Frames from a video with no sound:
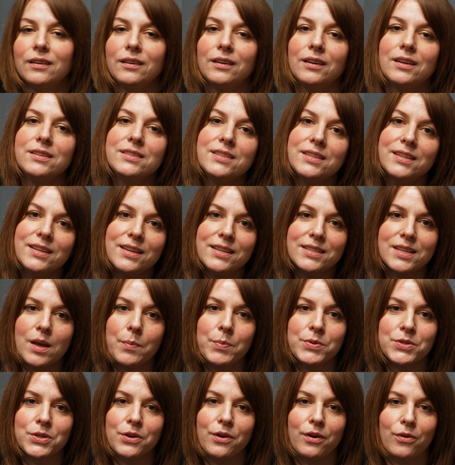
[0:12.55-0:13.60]
In today's
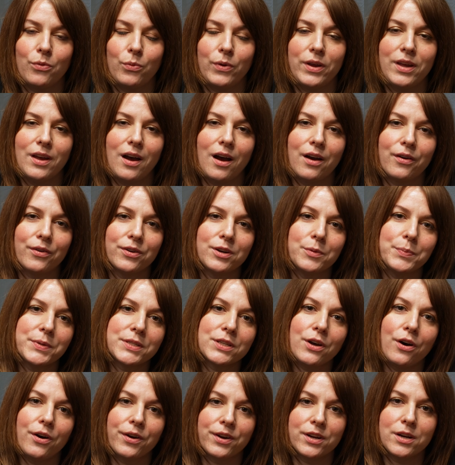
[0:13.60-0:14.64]
episode, we are going to be
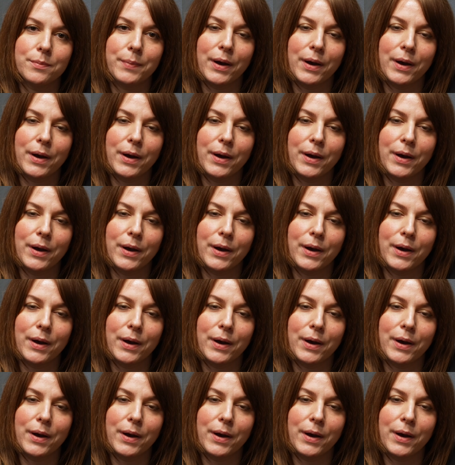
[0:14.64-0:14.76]
talking